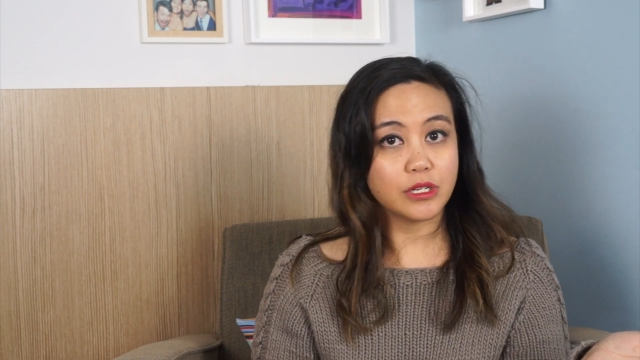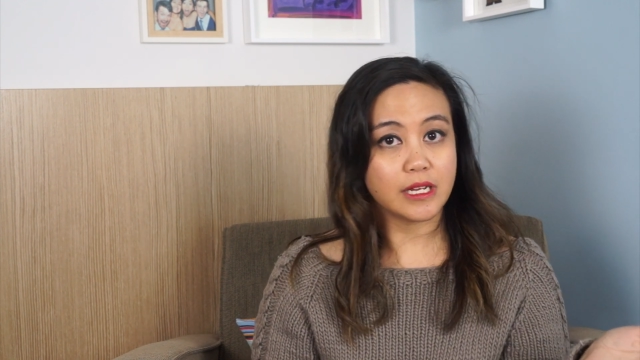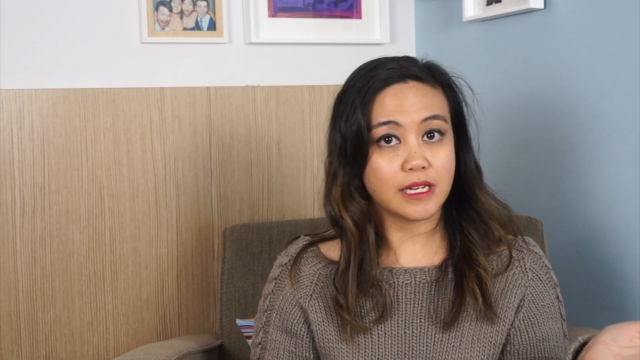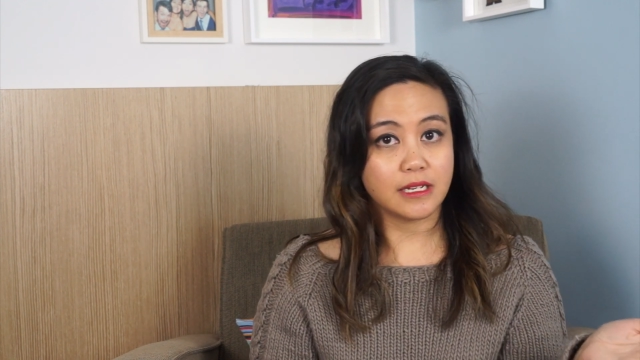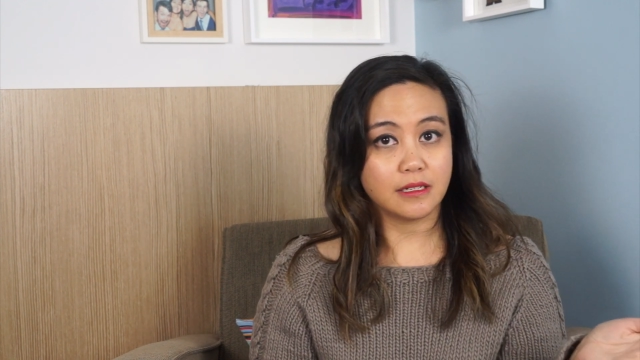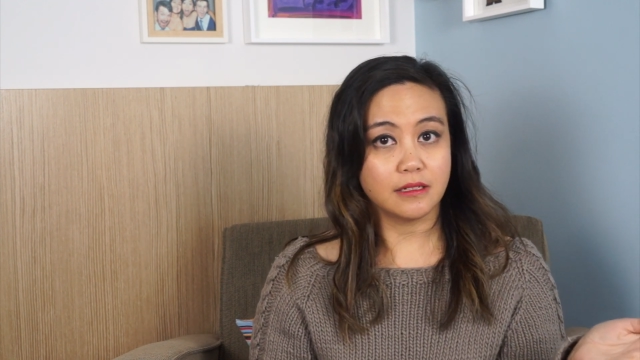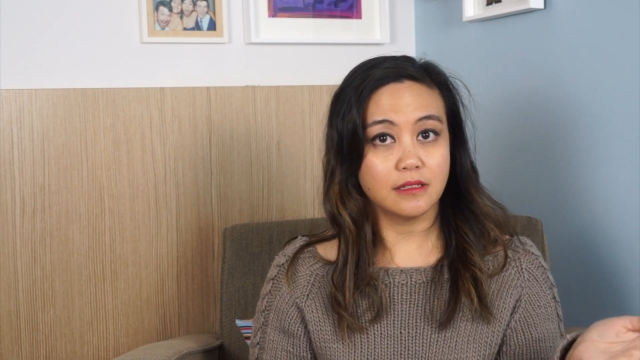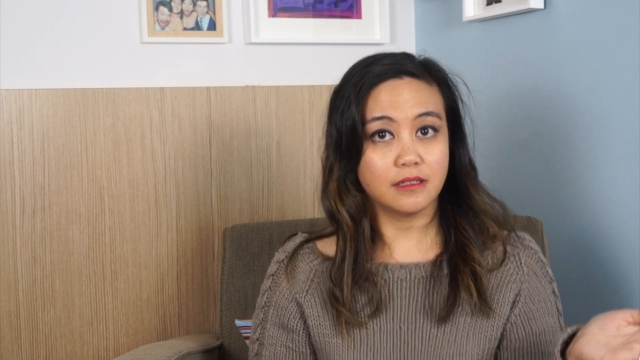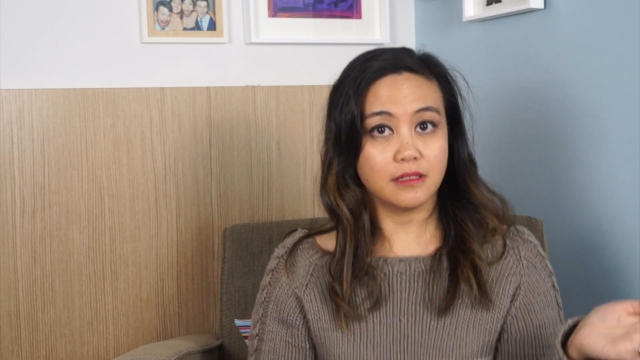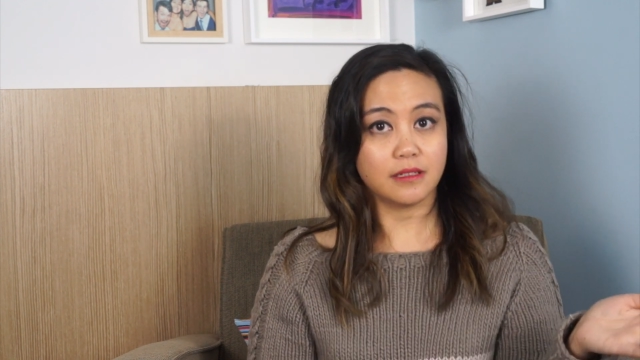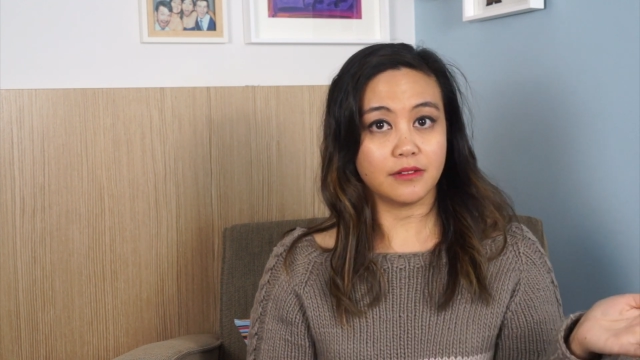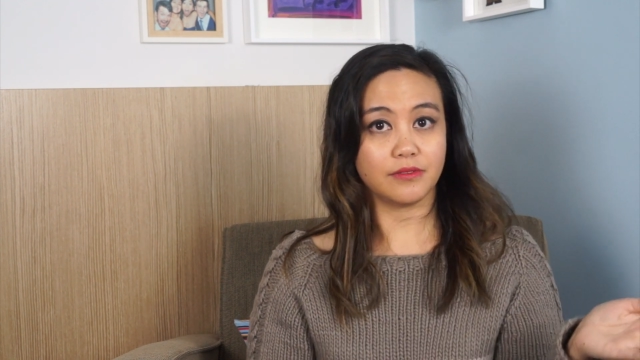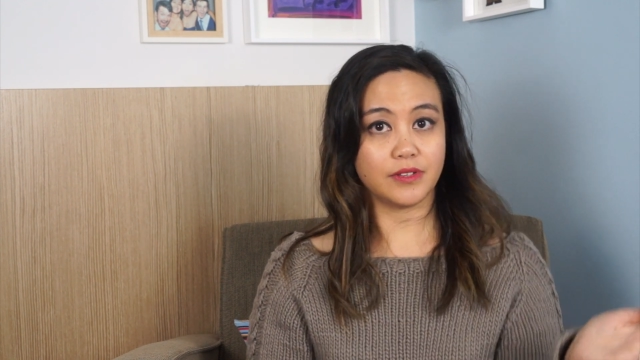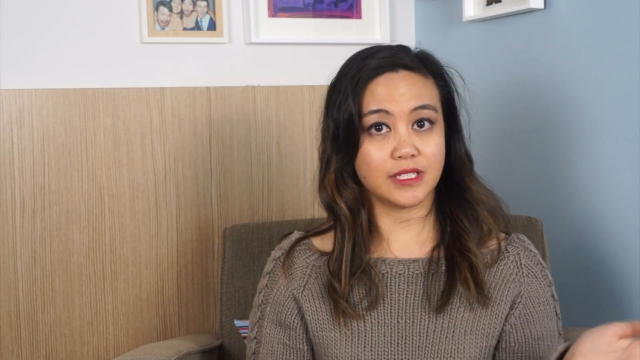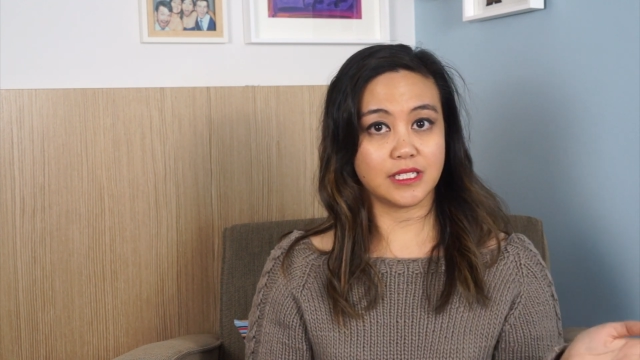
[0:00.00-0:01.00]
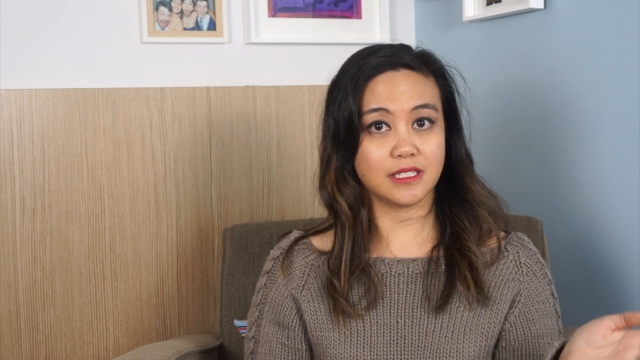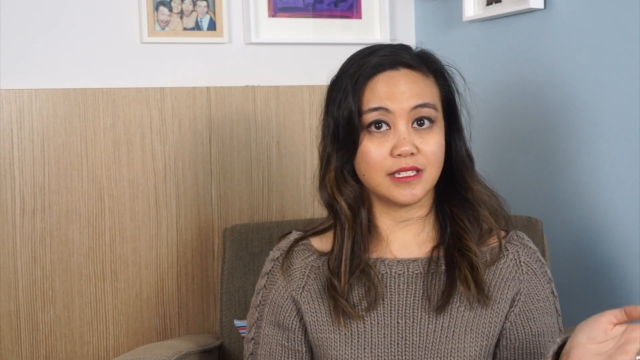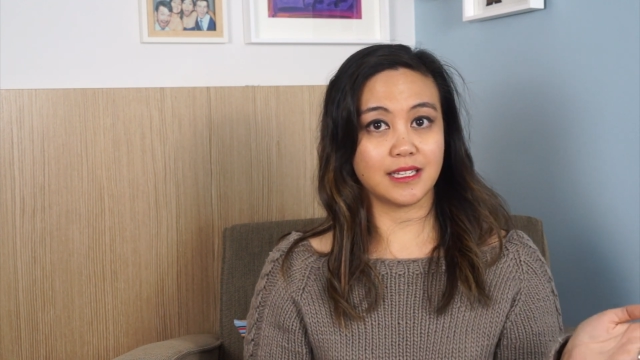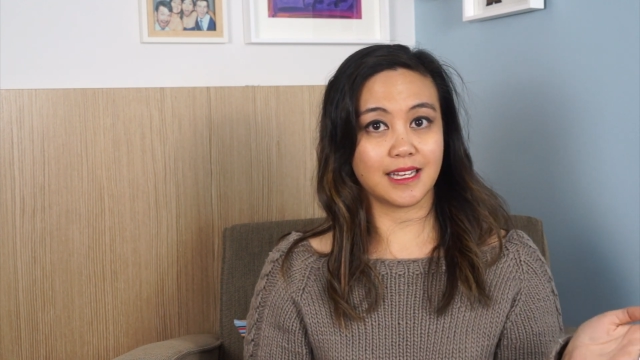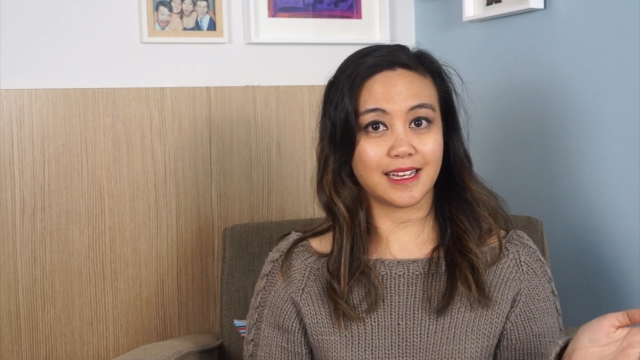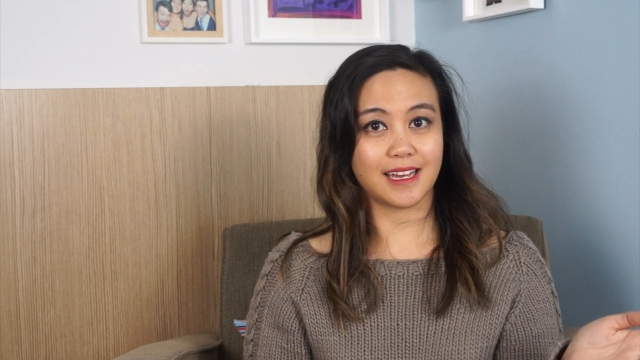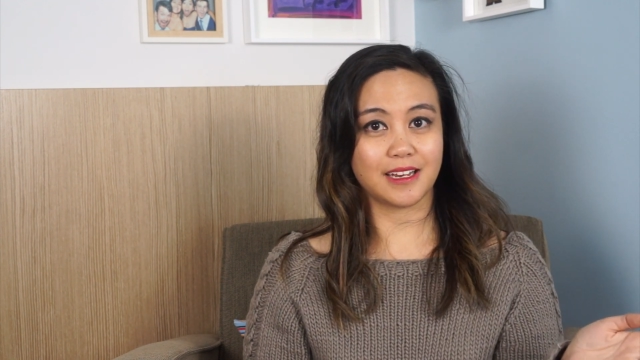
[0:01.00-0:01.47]
need that fits
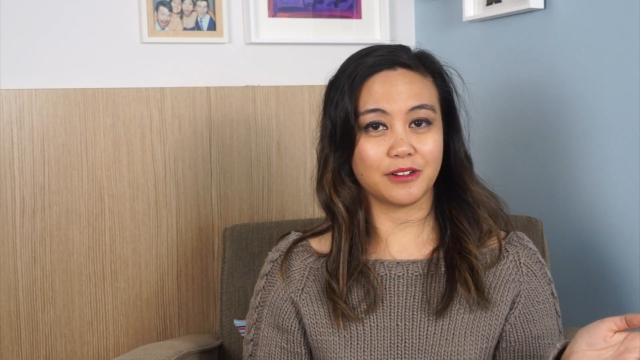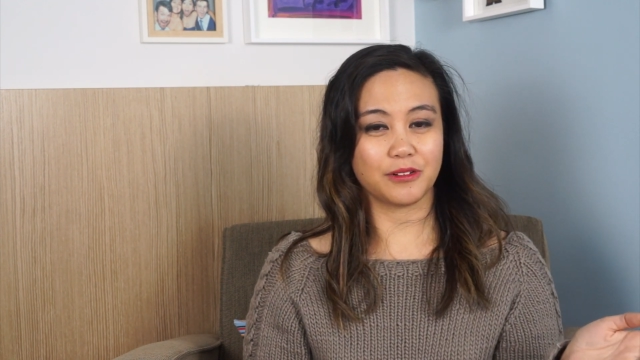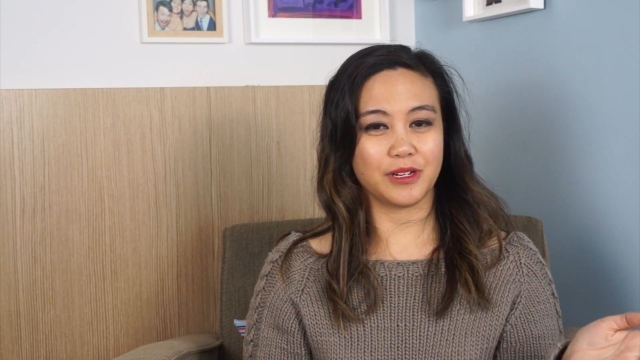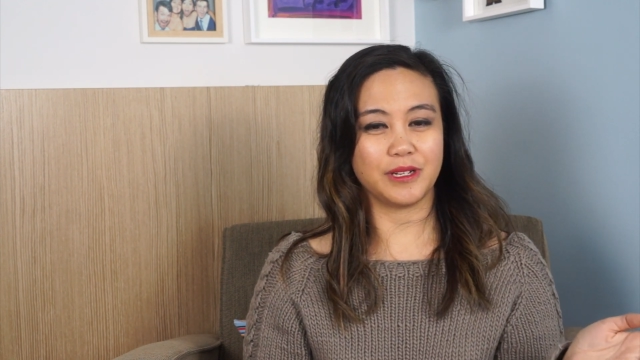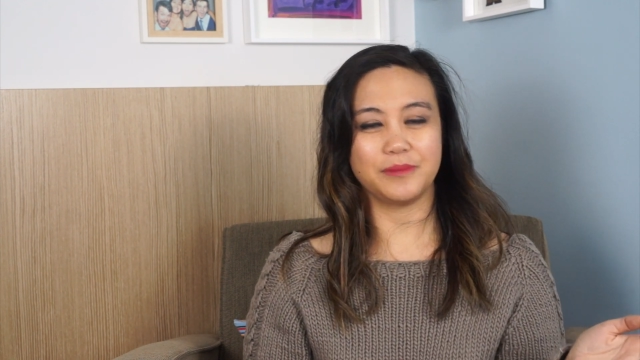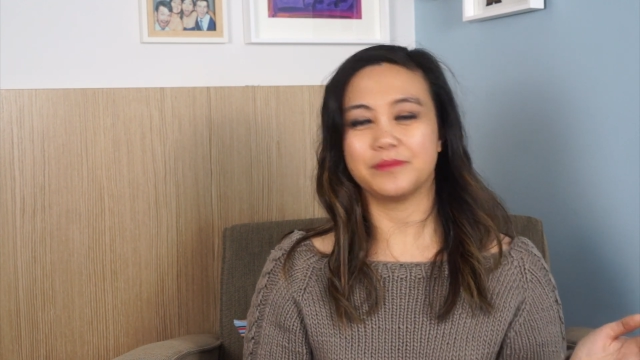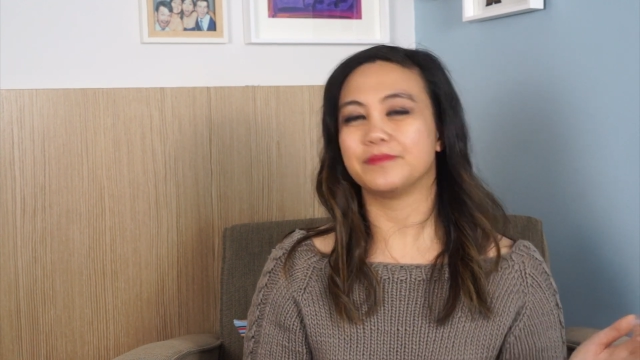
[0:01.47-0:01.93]
into that category.